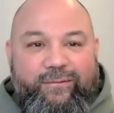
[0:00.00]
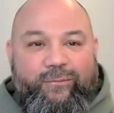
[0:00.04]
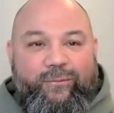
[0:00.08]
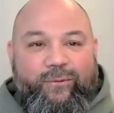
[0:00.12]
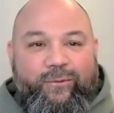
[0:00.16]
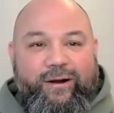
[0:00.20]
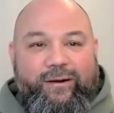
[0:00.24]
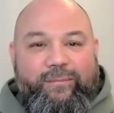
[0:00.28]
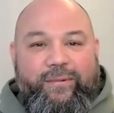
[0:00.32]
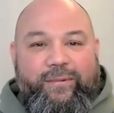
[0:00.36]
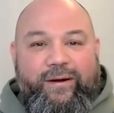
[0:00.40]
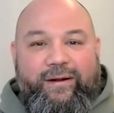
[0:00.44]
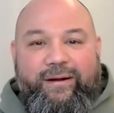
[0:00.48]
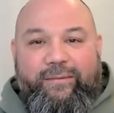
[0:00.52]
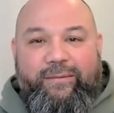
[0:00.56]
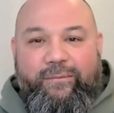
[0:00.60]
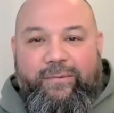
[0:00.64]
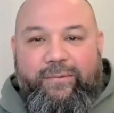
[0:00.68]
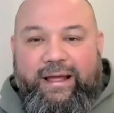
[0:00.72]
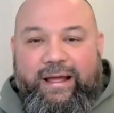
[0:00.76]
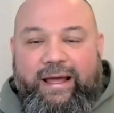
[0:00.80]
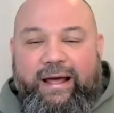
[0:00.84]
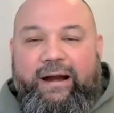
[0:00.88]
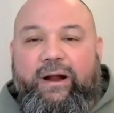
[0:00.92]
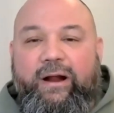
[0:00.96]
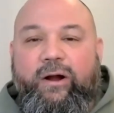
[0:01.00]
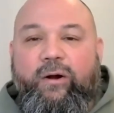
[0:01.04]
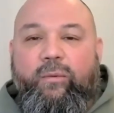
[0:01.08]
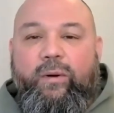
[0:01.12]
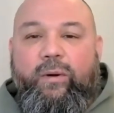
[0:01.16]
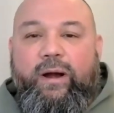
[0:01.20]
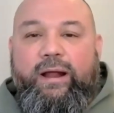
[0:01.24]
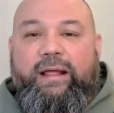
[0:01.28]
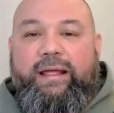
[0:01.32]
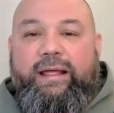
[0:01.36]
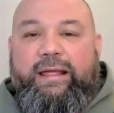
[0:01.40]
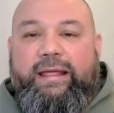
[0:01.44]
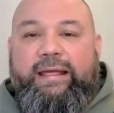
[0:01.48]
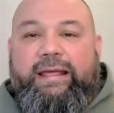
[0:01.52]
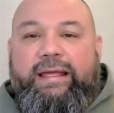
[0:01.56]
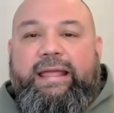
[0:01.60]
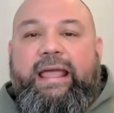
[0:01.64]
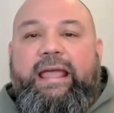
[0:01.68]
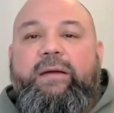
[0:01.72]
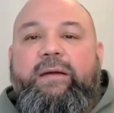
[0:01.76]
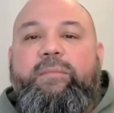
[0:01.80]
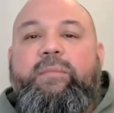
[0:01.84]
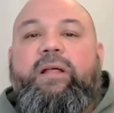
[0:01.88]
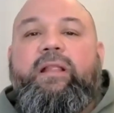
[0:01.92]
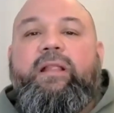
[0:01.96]
even worry about it. And we had a great, he
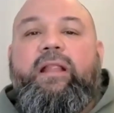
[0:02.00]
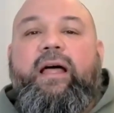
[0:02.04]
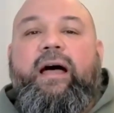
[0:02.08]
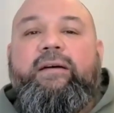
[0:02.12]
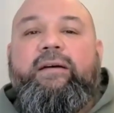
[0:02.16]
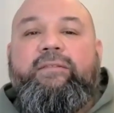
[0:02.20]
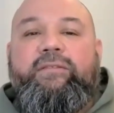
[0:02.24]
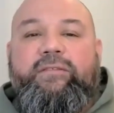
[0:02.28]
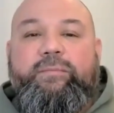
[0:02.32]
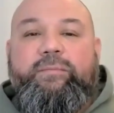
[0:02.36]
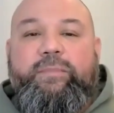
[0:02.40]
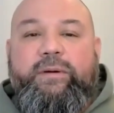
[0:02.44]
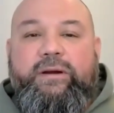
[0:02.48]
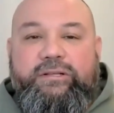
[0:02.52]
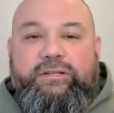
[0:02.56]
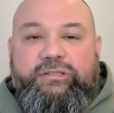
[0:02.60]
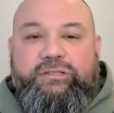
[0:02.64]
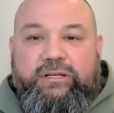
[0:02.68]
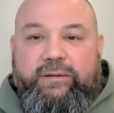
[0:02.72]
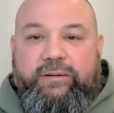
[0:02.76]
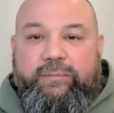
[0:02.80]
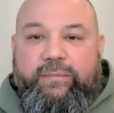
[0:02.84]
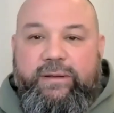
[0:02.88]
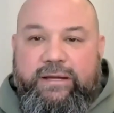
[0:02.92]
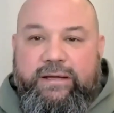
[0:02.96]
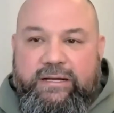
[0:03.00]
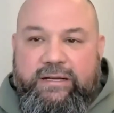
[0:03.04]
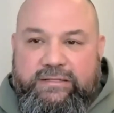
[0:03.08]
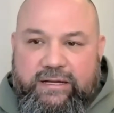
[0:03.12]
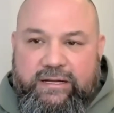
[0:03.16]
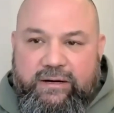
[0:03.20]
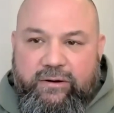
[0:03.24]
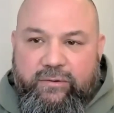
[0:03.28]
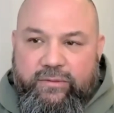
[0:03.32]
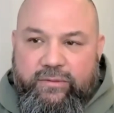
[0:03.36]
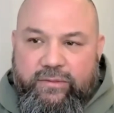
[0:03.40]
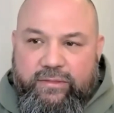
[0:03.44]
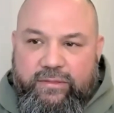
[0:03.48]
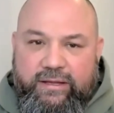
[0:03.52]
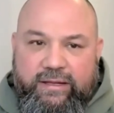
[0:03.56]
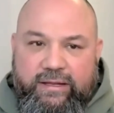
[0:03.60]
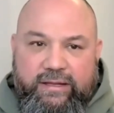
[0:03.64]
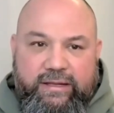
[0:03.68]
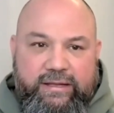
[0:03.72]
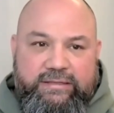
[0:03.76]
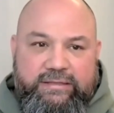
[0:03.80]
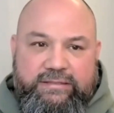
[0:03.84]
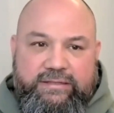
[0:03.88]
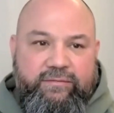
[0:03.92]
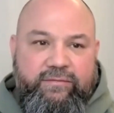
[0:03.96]
came alive spiritually because I don't
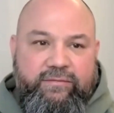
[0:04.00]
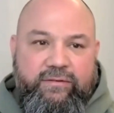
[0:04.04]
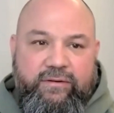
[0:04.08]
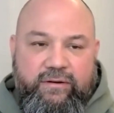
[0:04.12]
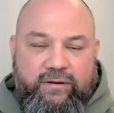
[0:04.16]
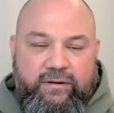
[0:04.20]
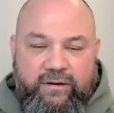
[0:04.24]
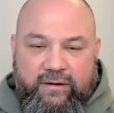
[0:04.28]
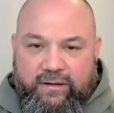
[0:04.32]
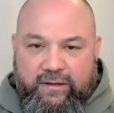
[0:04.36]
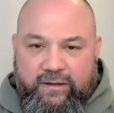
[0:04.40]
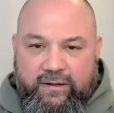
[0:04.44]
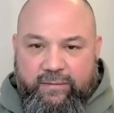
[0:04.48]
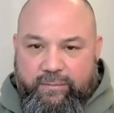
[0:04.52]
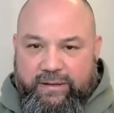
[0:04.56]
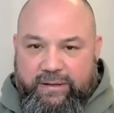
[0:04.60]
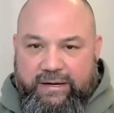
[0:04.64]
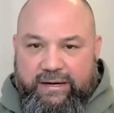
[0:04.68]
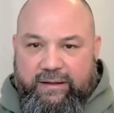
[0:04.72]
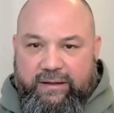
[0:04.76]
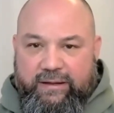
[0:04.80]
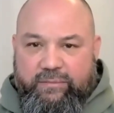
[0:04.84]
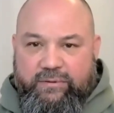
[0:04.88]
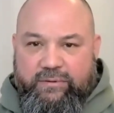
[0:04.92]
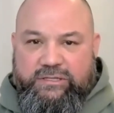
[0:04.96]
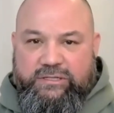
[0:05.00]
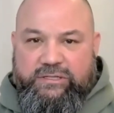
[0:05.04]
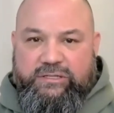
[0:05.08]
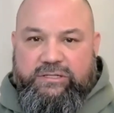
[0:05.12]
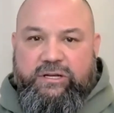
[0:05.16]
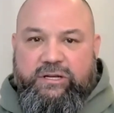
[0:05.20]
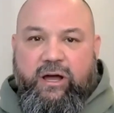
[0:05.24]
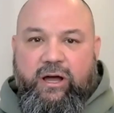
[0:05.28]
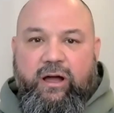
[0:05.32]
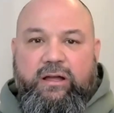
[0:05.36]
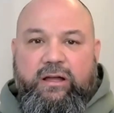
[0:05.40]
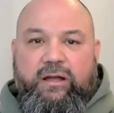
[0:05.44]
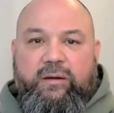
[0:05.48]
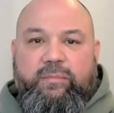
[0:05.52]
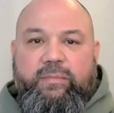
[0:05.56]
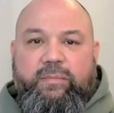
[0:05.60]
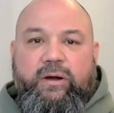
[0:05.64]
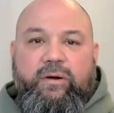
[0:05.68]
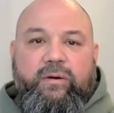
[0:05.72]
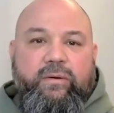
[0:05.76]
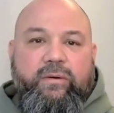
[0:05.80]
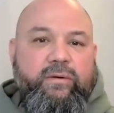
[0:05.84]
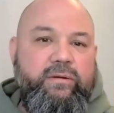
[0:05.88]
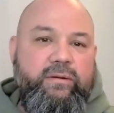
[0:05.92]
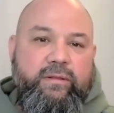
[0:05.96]
think he's ever been able to talk
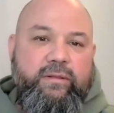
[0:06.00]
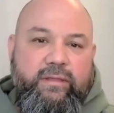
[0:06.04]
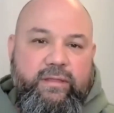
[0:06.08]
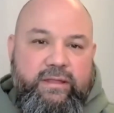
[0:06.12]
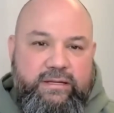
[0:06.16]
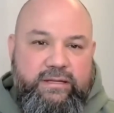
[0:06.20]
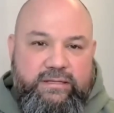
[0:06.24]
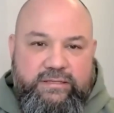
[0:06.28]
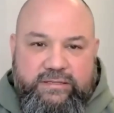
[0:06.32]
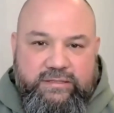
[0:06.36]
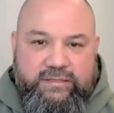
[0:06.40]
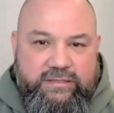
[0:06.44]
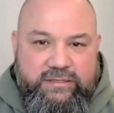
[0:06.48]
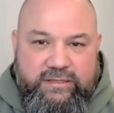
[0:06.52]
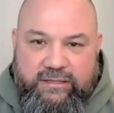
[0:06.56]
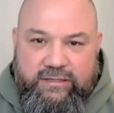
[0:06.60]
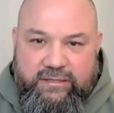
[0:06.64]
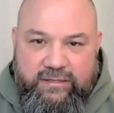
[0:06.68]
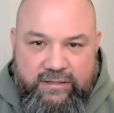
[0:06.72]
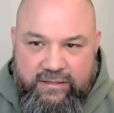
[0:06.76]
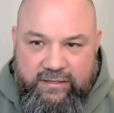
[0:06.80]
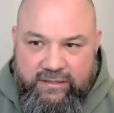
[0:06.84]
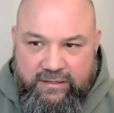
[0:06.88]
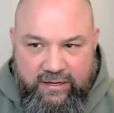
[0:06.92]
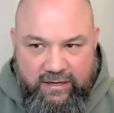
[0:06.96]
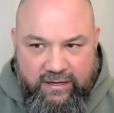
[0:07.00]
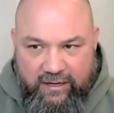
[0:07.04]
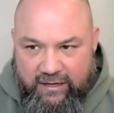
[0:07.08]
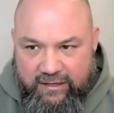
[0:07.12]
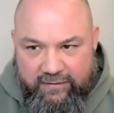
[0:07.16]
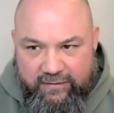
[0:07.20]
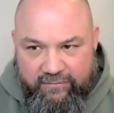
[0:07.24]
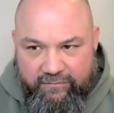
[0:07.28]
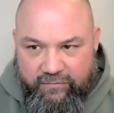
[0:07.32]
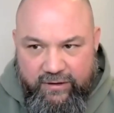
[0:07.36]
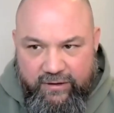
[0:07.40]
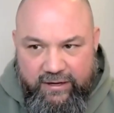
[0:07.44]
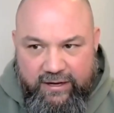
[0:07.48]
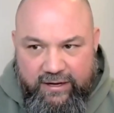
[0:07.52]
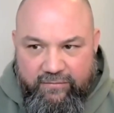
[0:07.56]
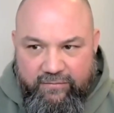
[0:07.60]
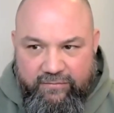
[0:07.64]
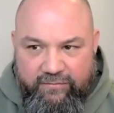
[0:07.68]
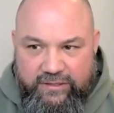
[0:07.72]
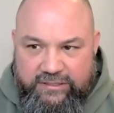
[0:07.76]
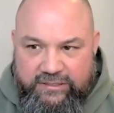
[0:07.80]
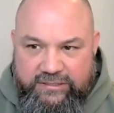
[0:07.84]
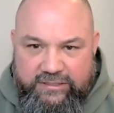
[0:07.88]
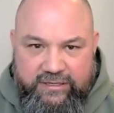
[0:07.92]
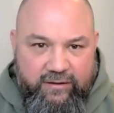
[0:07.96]
about this kind of
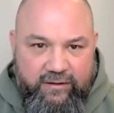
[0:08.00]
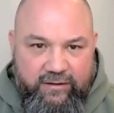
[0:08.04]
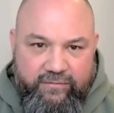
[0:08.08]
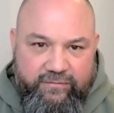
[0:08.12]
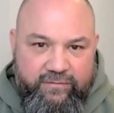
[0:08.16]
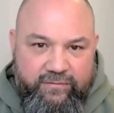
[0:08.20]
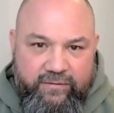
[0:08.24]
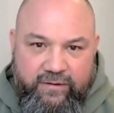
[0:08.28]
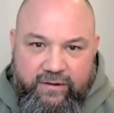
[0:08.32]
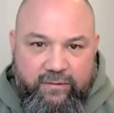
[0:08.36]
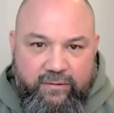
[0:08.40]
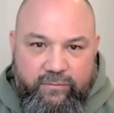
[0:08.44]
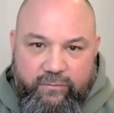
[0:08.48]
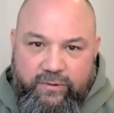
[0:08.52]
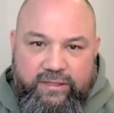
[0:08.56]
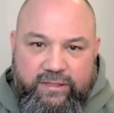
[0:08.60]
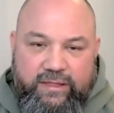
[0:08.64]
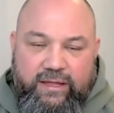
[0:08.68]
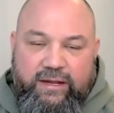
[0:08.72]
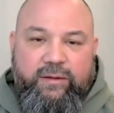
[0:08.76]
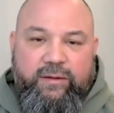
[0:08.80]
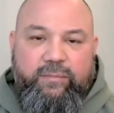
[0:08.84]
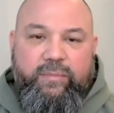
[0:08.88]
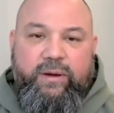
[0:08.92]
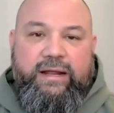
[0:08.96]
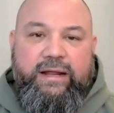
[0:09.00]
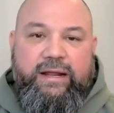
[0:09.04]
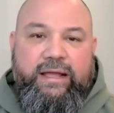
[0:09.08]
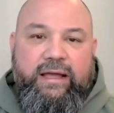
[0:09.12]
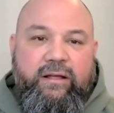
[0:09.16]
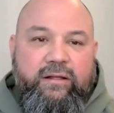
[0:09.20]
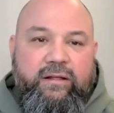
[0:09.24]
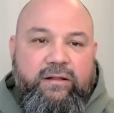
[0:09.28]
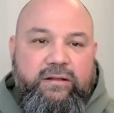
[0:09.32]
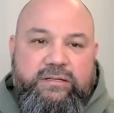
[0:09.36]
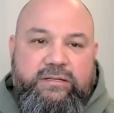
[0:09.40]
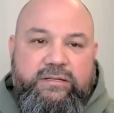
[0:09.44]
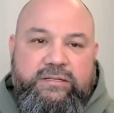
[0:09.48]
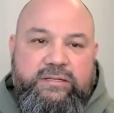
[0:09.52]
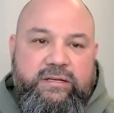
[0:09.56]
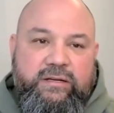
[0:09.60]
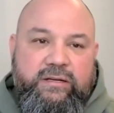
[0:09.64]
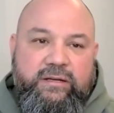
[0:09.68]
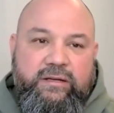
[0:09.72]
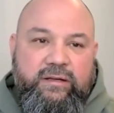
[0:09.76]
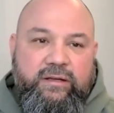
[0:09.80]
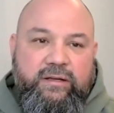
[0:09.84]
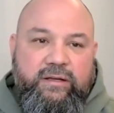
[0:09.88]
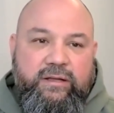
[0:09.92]
recovery stuff with anybody else.